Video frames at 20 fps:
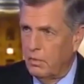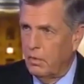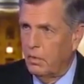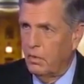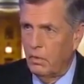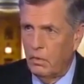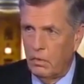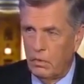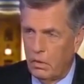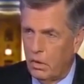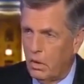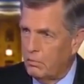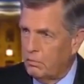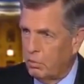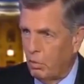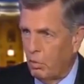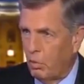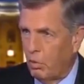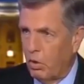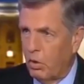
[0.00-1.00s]
whole
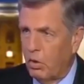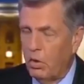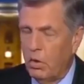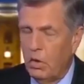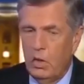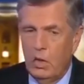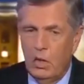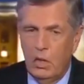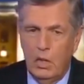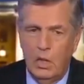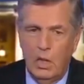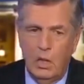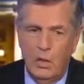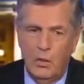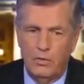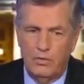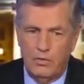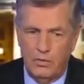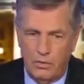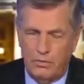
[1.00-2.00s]
uproar
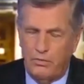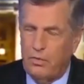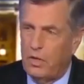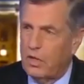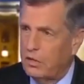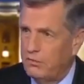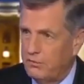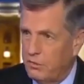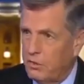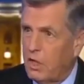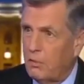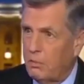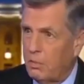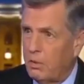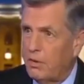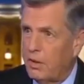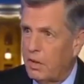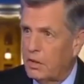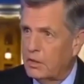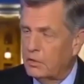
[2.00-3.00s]
was a reflective of a
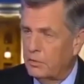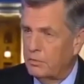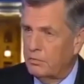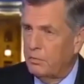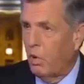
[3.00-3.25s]
couple of things.